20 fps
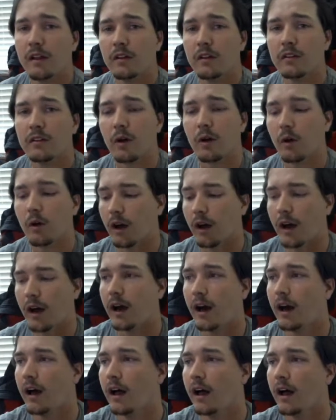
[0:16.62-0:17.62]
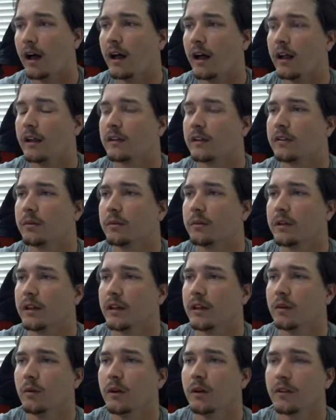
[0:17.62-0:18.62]
So, to
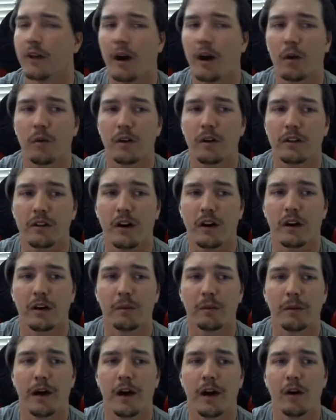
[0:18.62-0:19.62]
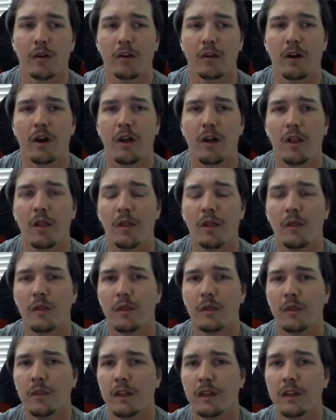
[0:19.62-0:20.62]
begin with, I want to talk about
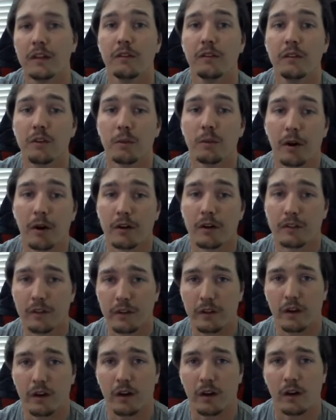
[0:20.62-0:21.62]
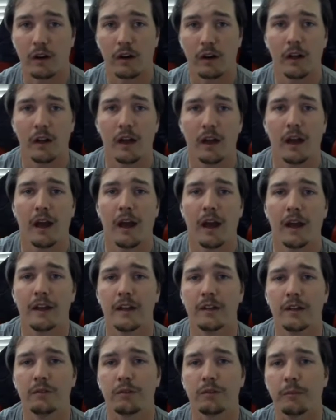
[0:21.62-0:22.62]
the individual parts of the card, and
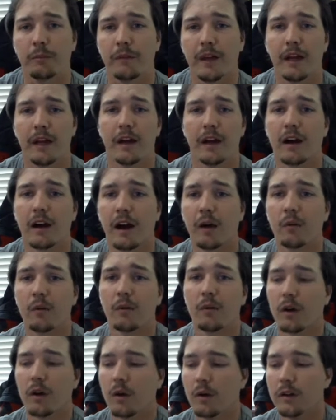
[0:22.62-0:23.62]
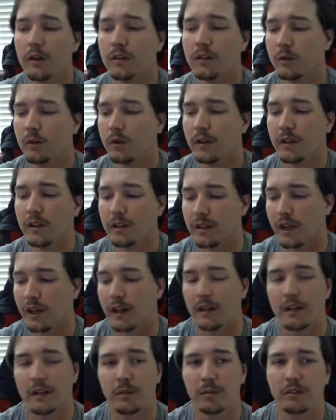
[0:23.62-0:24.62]
then from there I will go into a
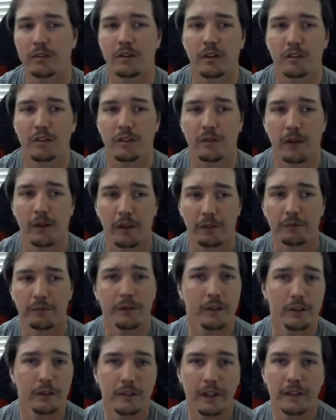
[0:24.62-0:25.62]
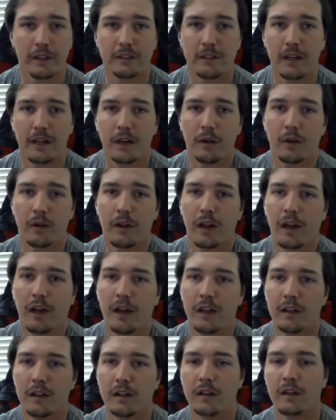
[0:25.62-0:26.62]
kind of demonstration of how the field lays out
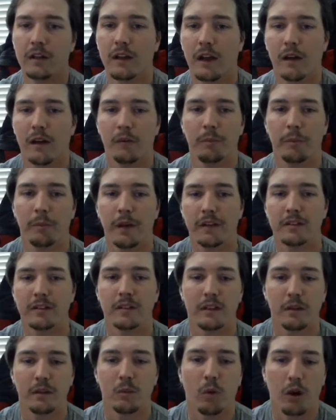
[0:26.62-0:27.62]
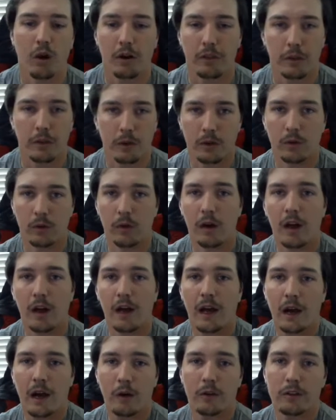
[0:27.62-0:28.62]
and kind of basically walk through
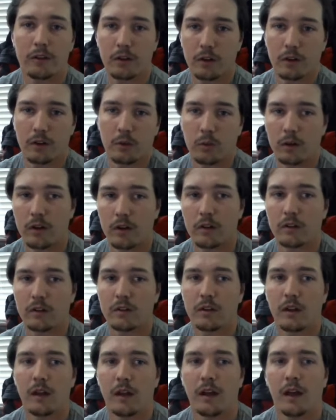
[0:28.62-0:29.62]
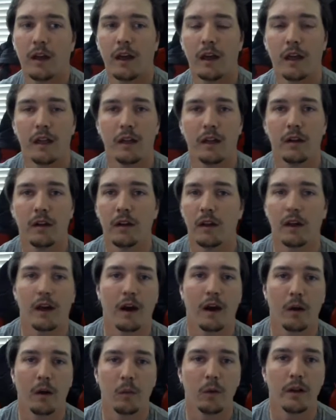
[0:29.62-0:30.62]
how a turn works and
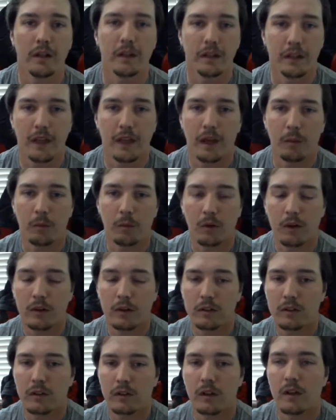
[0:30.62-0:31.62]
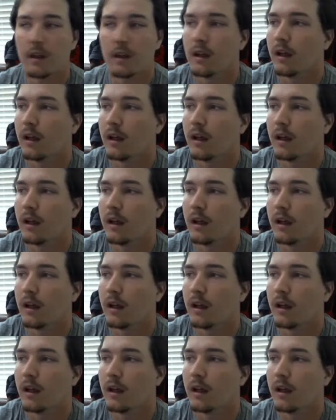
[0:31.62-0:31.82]
how winning the game works.